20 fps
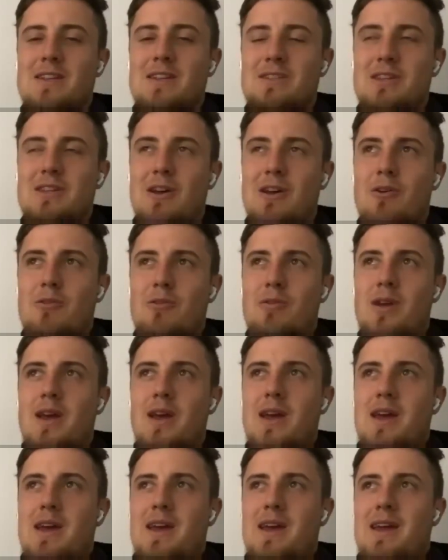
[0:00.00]
So
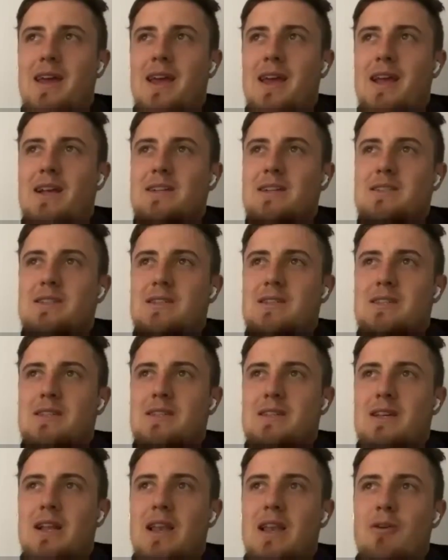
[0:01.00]
it is
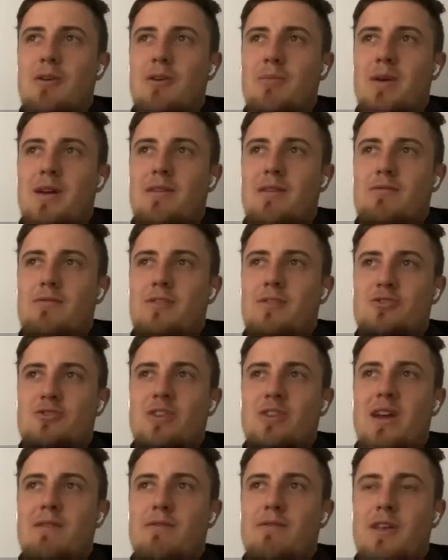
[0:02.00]
a little bit
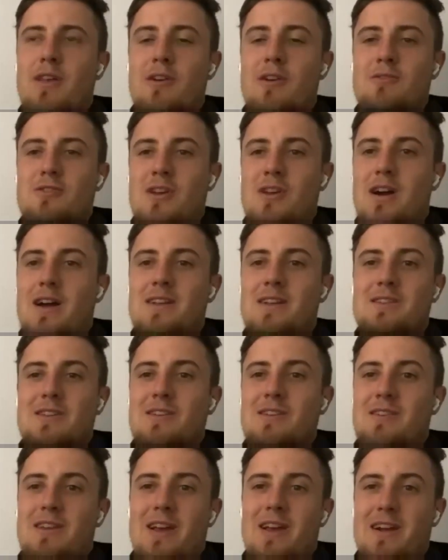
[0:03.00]
frustrating for those guys.
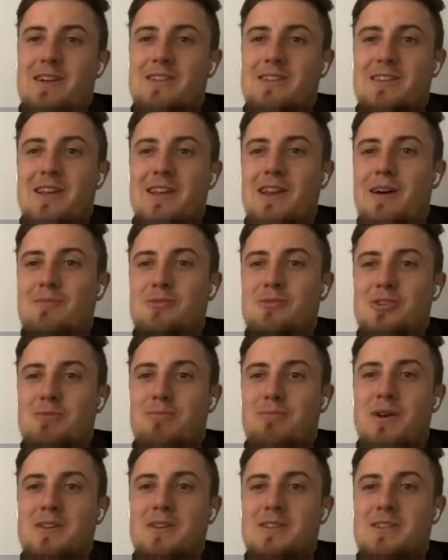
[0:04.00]
And like I said, I'm just
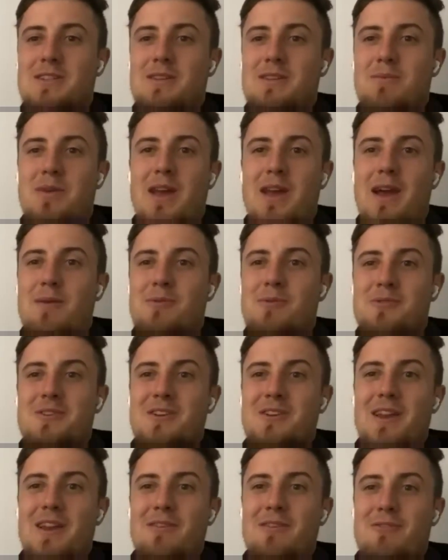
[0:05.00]
buzzing to be able to
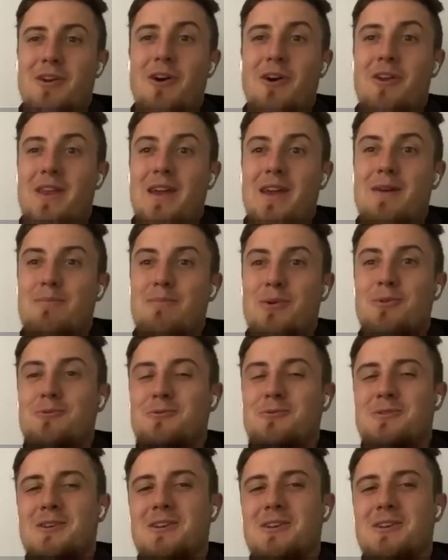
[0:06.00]
kind of go and hit balls.